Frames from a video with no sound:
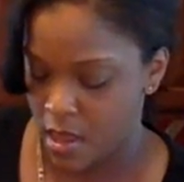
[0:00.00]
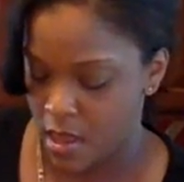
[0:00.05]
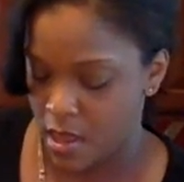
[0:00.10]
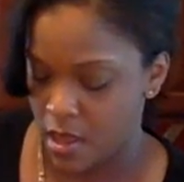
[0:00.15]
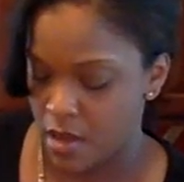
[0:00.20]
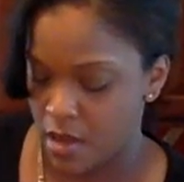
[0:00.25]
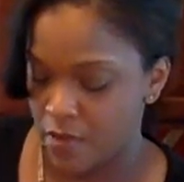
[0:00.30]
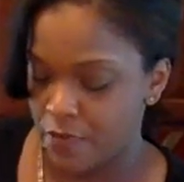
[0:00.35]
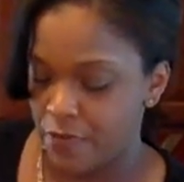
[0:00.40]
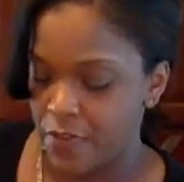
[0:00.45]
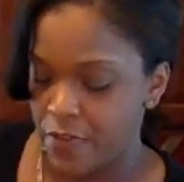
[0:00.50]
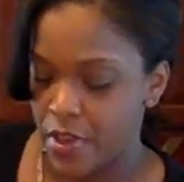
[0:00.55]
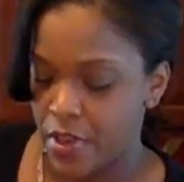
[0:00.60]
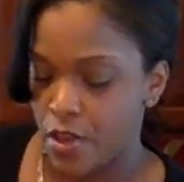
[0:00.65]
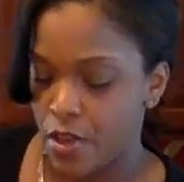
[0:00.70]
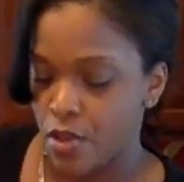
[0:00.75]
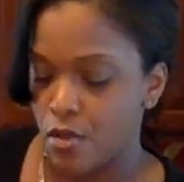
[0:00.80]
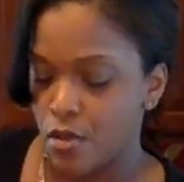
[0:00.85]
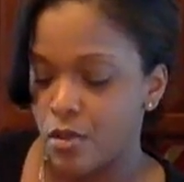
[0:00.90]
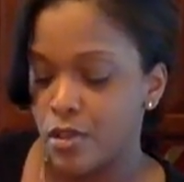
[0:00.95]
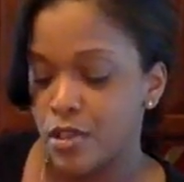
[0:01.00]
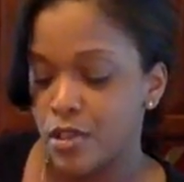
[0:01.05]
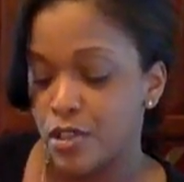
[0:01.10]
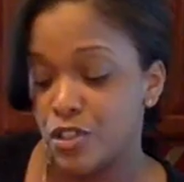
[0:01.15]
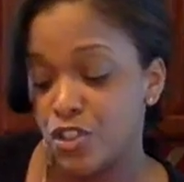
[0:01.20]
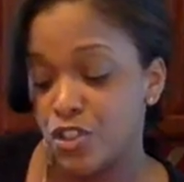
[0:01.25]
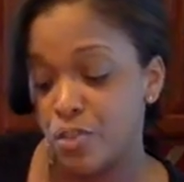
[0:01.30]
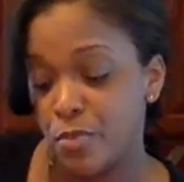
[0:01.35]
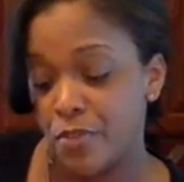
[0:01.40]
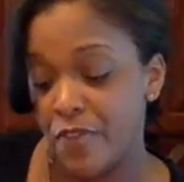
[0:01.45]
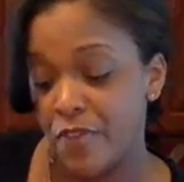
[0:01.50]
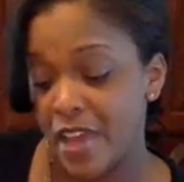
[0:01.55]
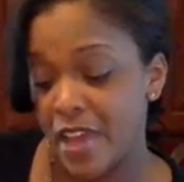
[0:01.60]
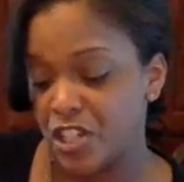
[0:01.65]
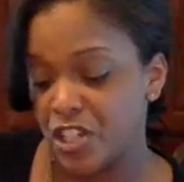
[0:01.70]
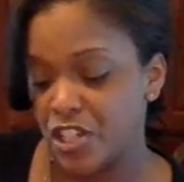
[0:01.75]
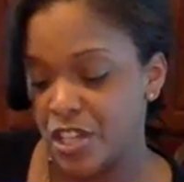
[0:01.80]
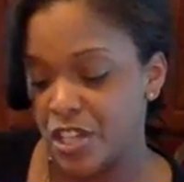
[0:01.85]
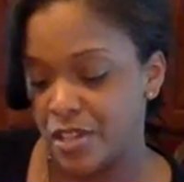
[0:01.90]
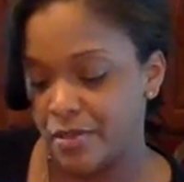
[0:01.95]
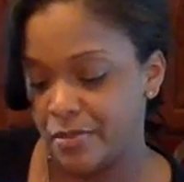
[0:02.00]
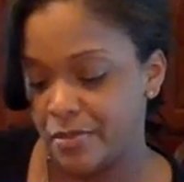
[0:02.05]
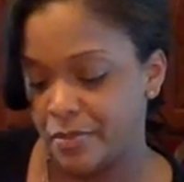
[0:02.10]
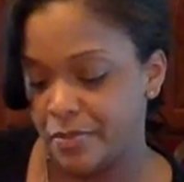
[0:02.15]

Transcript: and fill to perfection.